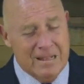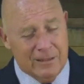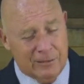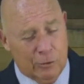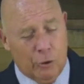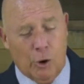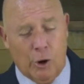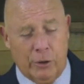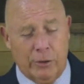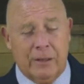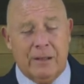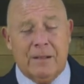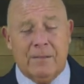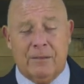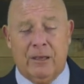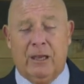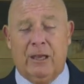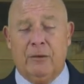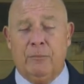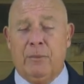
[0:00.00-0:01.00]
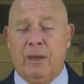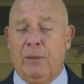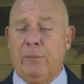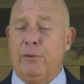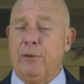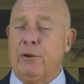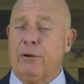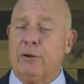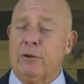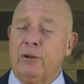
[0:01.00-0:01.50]
Lord, uh,
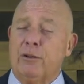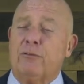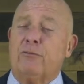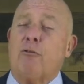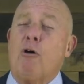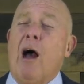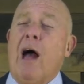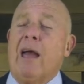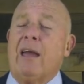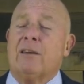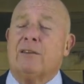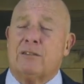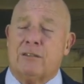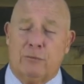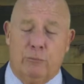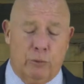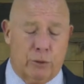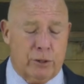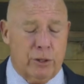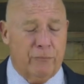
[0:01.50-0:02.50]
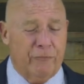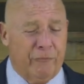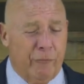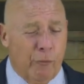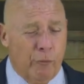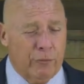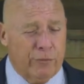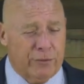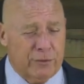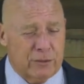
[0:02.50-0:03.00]
maybe you're going to try us and we'll come
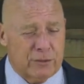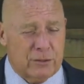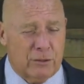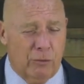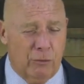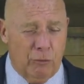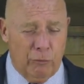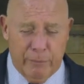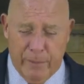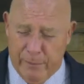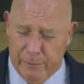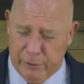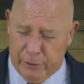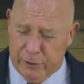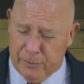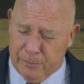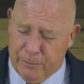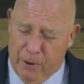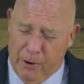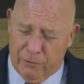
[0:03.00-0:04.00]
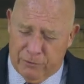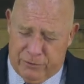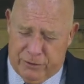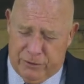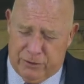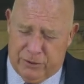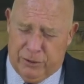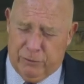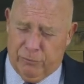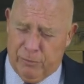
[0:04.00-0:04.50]
forth as gold. Maybe you're going to
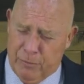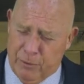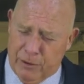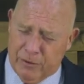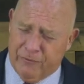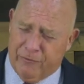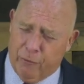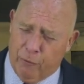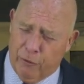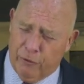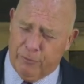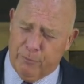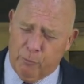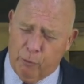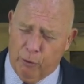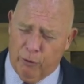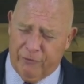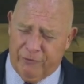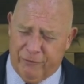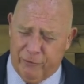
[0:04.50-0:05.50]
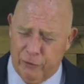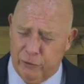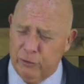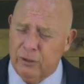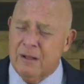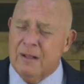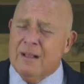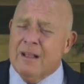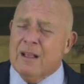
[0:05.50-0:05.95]
purchase so we bring forth more fruit.